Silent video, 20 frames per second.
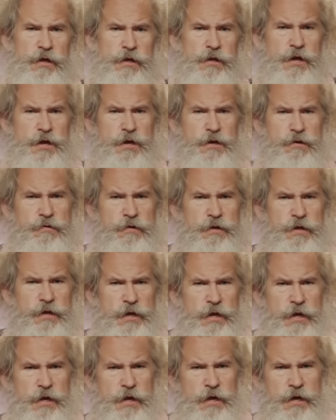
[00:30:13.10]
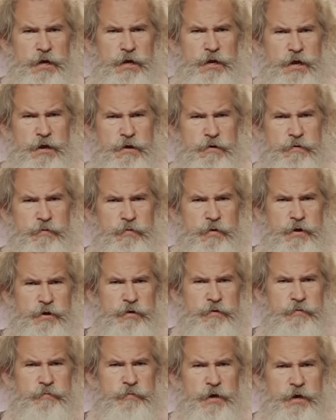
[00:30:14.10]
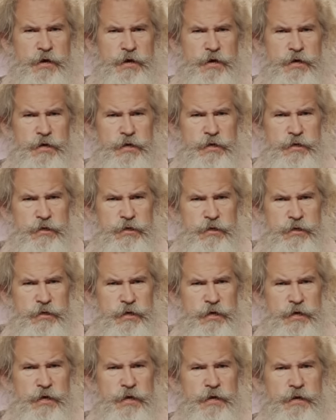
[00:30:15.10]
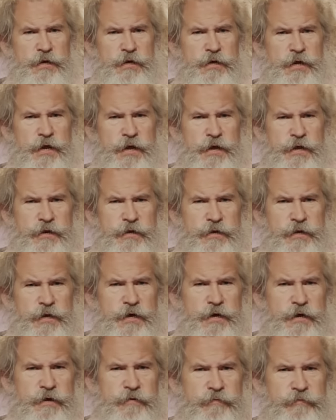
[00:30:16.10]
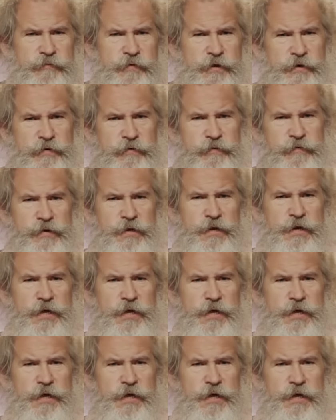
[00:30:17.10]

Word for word: Hello? Hello and welcome uh, to the uh, end of the video.